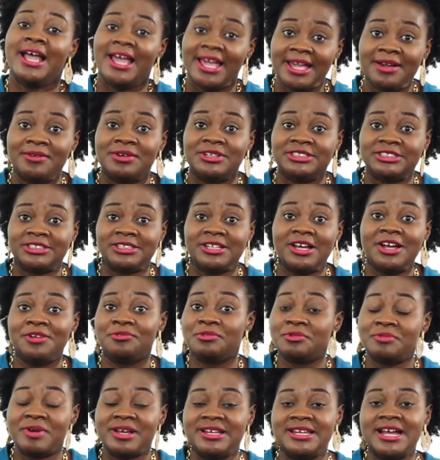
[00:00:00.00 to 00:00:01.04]
It was a lot,
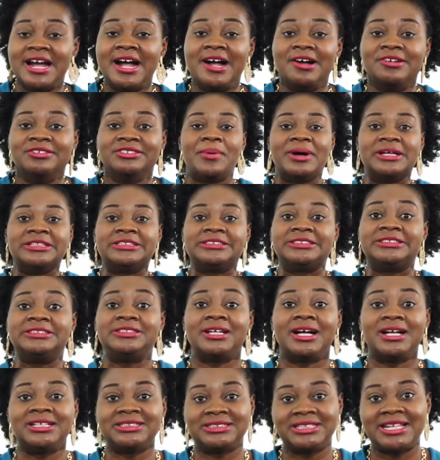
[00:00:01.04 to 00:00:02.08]
we were down. But
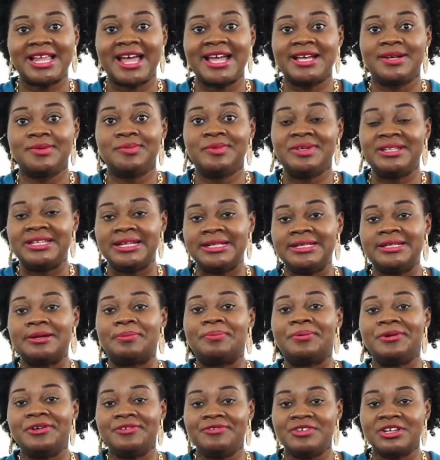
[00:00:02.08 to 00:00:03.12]
just like we did the
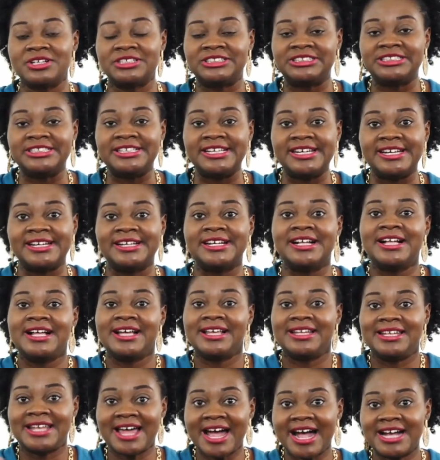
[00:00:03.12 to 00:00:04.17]
previous year,
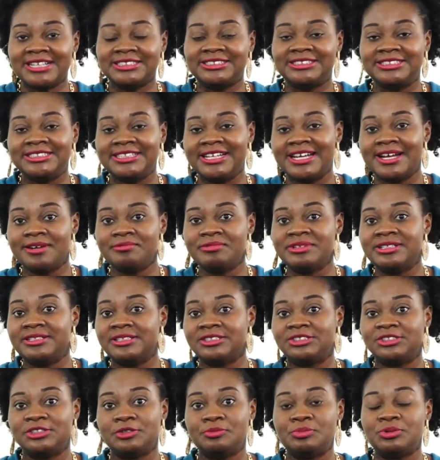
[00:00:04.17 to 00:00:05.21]
last year we
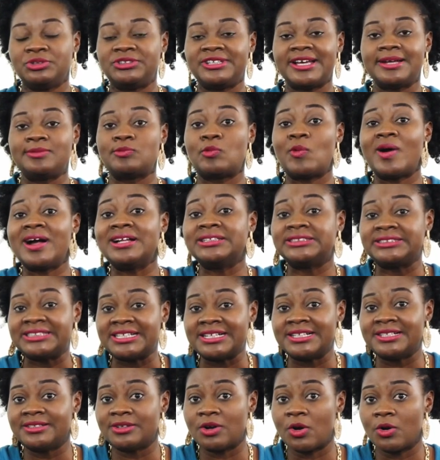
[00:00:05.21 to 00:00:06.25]
distributed 1
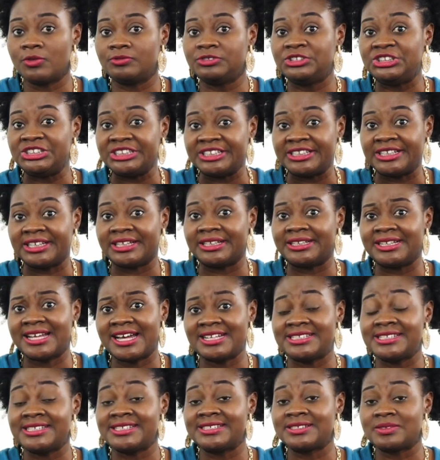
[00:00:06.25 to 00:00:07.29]
ton of chicken,
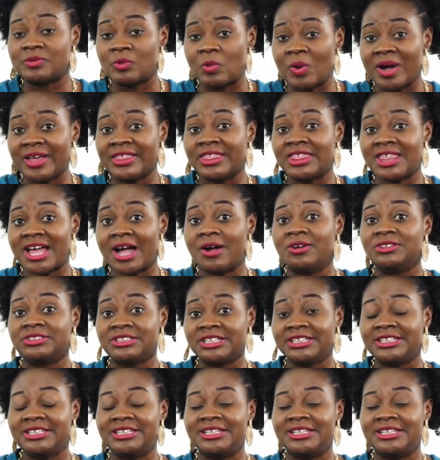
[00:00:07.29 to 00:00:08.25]
that is 1,000